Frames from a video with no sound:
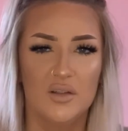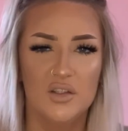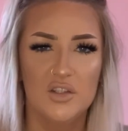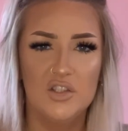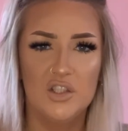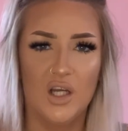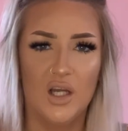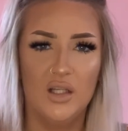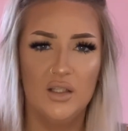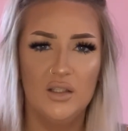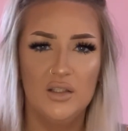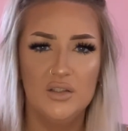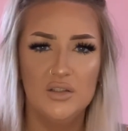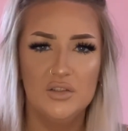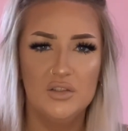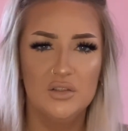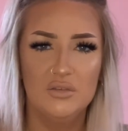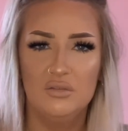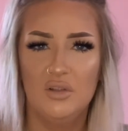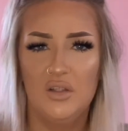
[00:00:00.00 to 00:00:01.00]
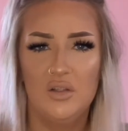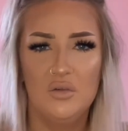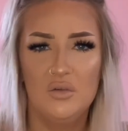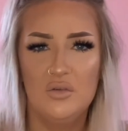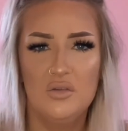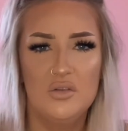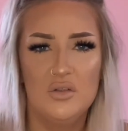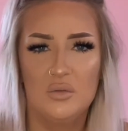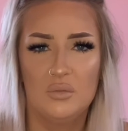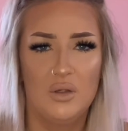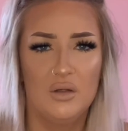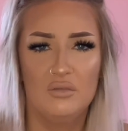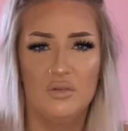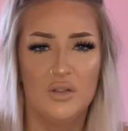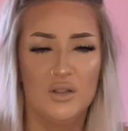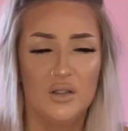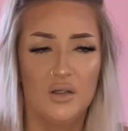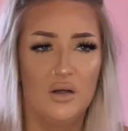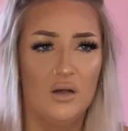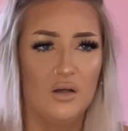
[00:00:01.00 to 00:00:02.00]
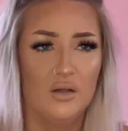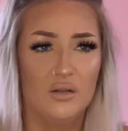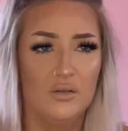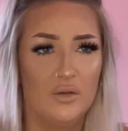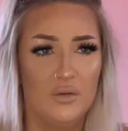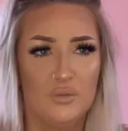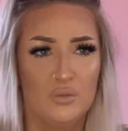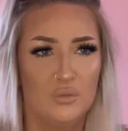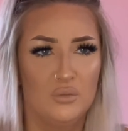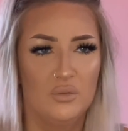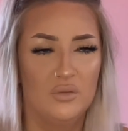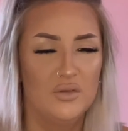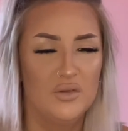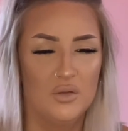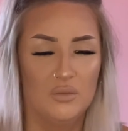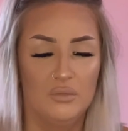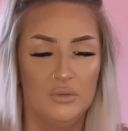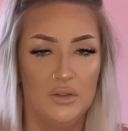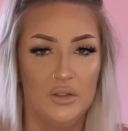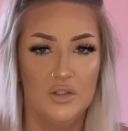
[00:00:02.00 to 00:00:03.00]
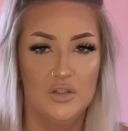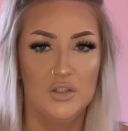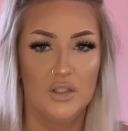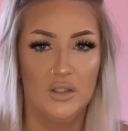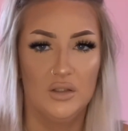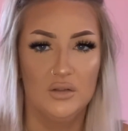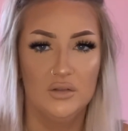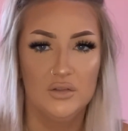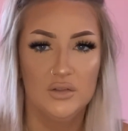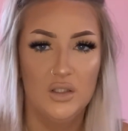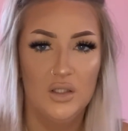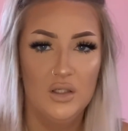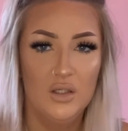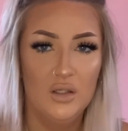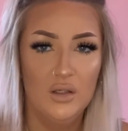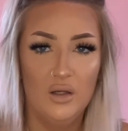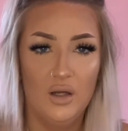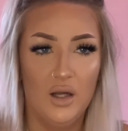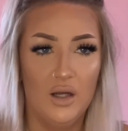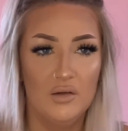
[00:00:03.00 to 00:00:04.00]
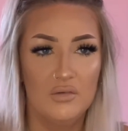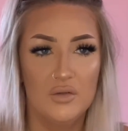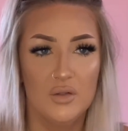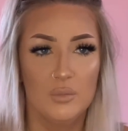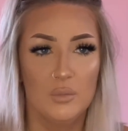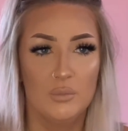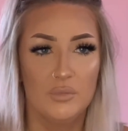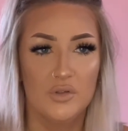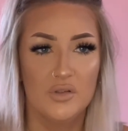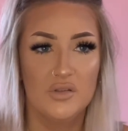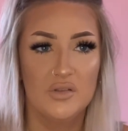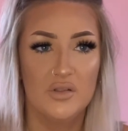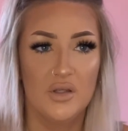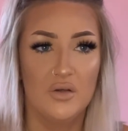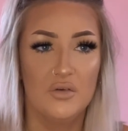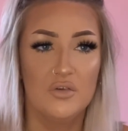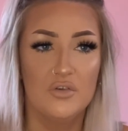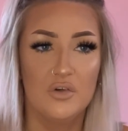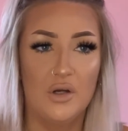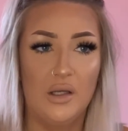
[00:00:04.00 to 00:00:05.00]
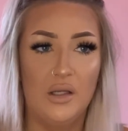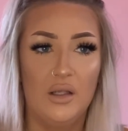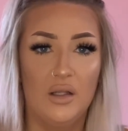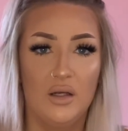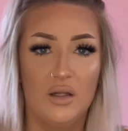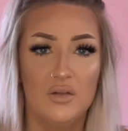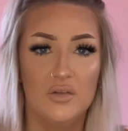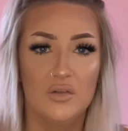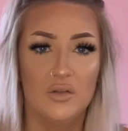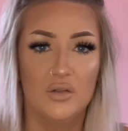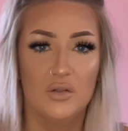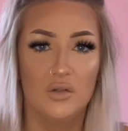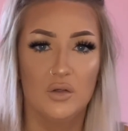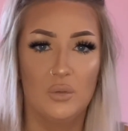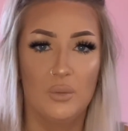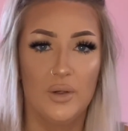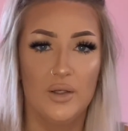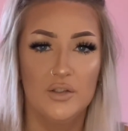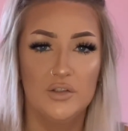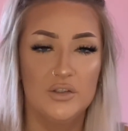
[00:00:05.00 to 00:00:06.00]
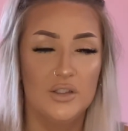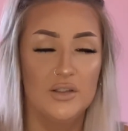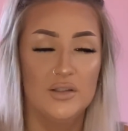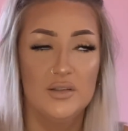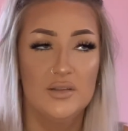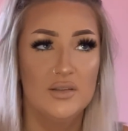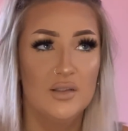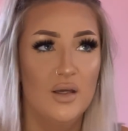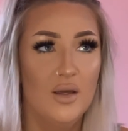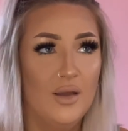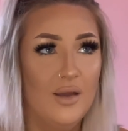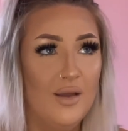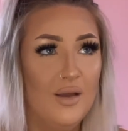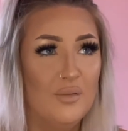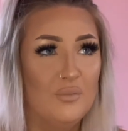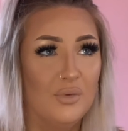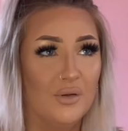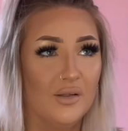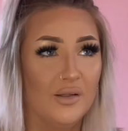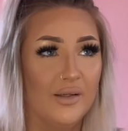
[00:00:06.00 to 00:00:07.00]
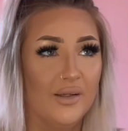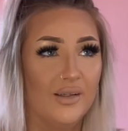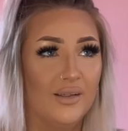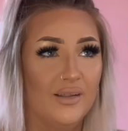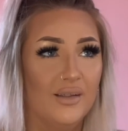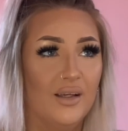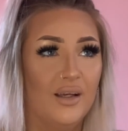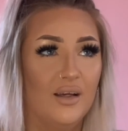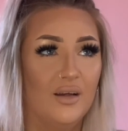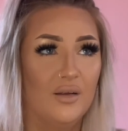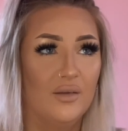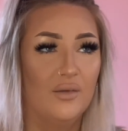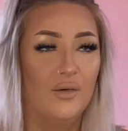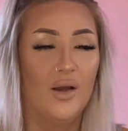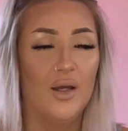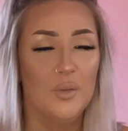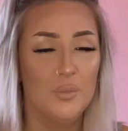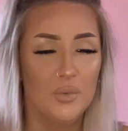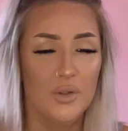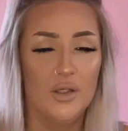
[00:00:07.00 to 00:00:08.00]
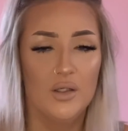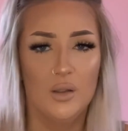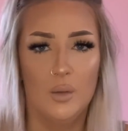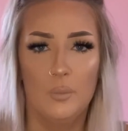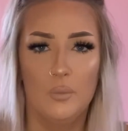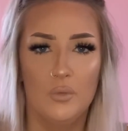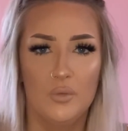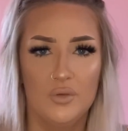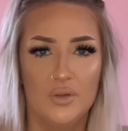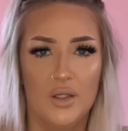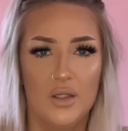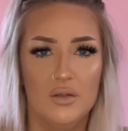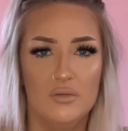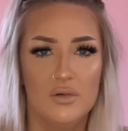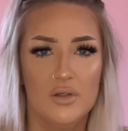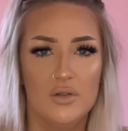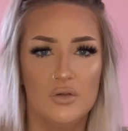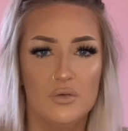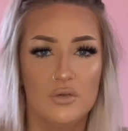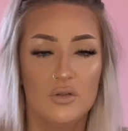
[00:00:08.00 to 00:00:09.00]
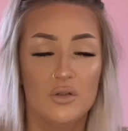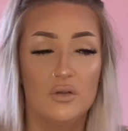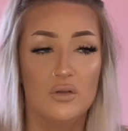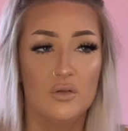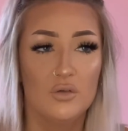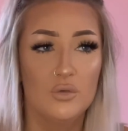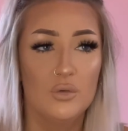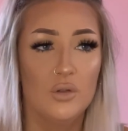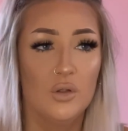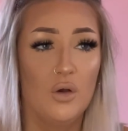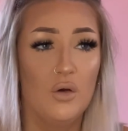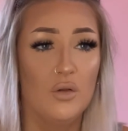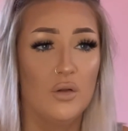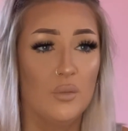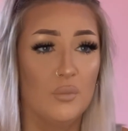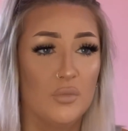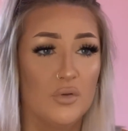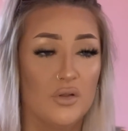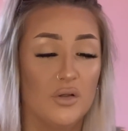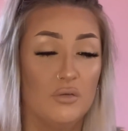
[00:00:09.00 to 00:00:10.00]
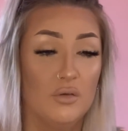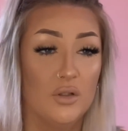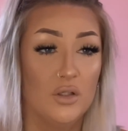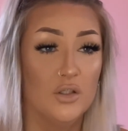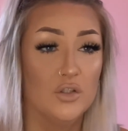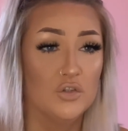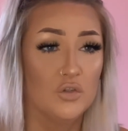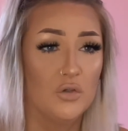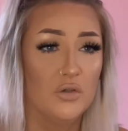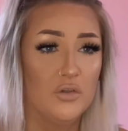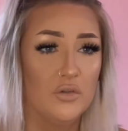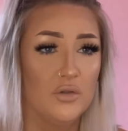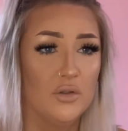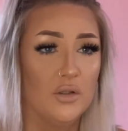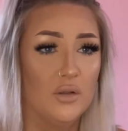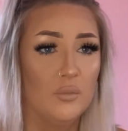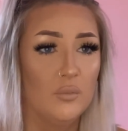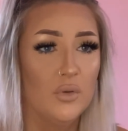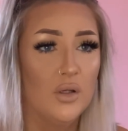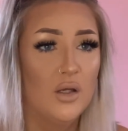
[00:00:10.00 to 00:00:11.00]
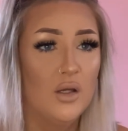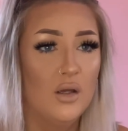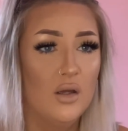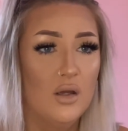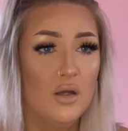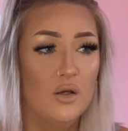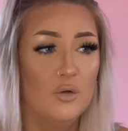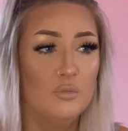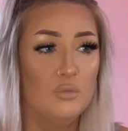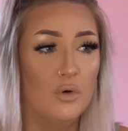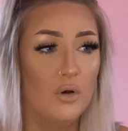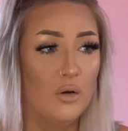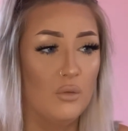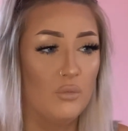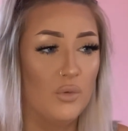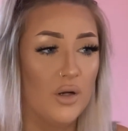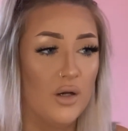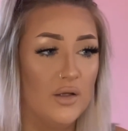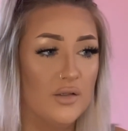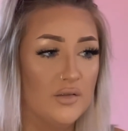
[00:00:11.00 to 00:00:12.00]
challenge videos or whatever they are. I don't know if it's not really a challenge. Half of them I'm just sitting drinking answering your questions, but like I thought I'd break up those kind of videos because I do a lot of them because I really enjoy doing them. But when I